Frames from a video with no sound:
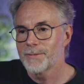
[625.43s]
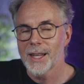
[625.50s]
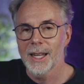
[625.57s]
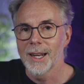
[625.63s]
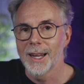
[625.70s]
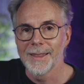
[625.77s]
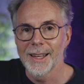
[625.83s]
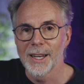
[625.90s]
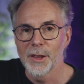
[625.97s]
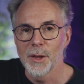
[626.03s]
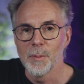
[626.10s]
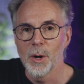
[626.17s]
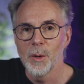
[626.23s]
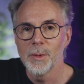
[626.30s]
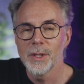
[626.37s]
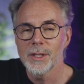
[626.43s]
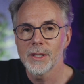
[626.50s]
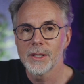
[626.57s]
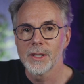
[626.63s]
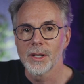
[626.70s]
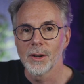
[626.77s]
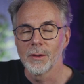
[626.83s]
like that at the moment.
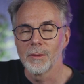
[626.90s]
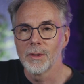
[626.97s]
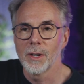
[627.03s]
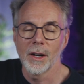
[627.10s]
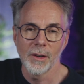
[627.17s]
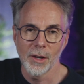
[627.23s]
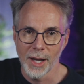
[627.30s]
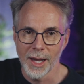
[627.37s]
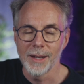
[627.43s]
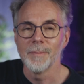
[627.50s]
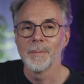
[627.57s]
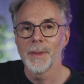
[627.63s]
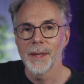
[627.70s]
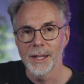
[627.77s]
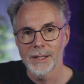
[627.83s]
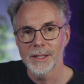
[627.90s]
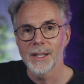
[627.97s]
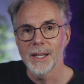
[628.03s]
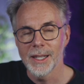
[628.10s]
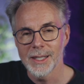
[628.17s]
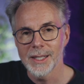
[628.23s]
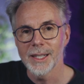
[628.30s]
So again, it
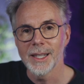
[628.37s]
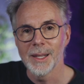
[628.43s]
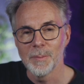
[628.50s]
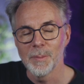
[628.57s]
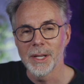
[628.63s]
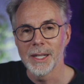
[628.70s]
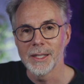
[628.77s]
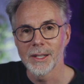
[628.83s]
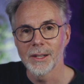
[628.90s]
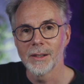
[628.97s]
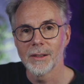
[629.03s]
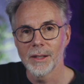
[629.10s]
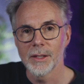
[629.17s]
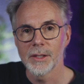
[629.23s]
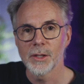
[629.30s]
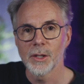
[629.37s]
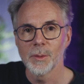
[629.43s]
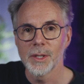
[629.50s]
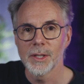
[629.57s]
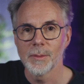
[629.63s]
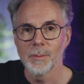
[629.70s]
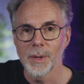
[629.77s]
is in beta and there's going to
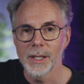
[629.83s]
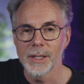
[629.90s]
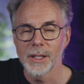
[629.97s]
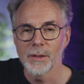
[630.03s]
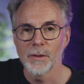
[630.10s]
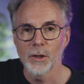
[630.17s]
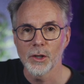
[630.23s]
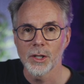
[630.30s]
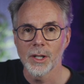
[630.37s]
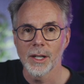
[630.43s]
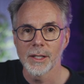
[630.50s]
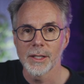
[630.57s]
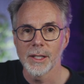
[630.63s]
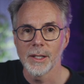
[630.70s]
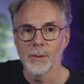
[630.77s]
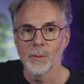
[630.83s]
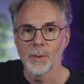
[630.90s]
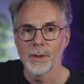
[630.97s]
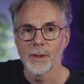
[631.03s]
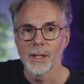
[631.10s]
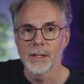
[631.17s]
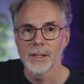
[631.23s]
be some basic functionality
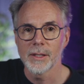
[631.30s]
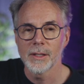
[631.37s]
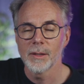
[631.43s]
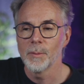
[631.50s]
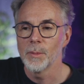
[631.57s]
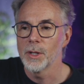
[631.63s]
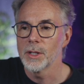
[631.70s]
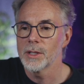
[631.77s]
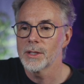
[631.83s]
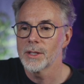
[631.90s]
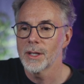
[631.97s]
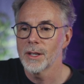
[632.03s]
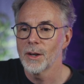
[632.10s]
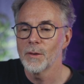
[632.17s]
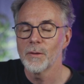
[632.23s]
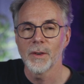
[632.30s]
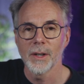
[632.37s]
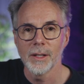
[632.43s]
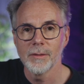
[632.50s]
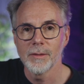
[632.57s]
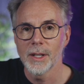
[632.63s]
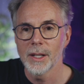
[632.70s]
with this, but
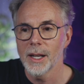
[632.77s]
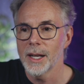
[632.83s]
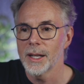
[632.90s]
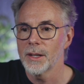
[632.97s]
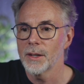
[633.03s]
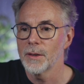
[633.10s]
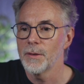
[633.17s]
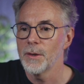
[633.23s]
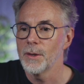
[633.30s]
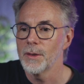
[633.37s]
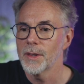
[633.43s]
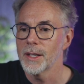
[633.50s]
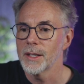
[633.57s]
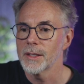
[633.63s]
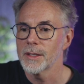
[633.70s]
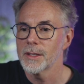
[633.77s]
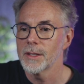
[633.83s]
hopefully they'll add a few things.